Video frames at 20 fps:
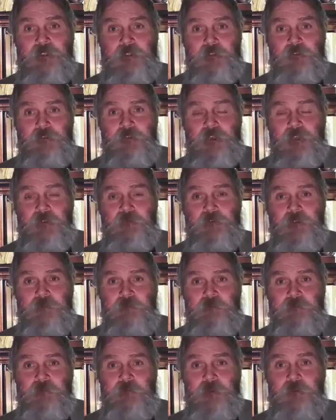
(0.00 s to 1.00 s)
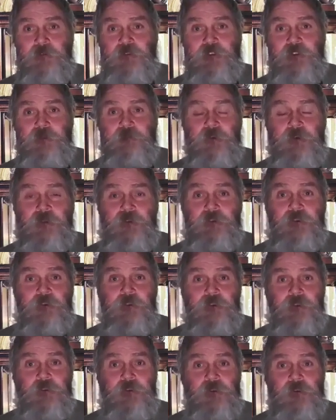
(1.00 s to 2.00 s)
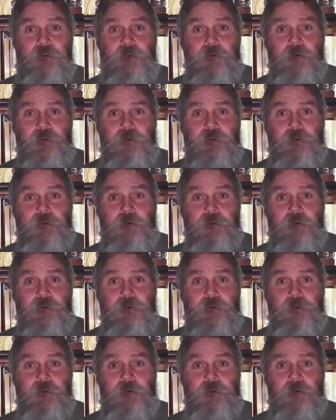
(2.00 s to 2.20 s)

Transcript: I'm going to grant this covenant of friendship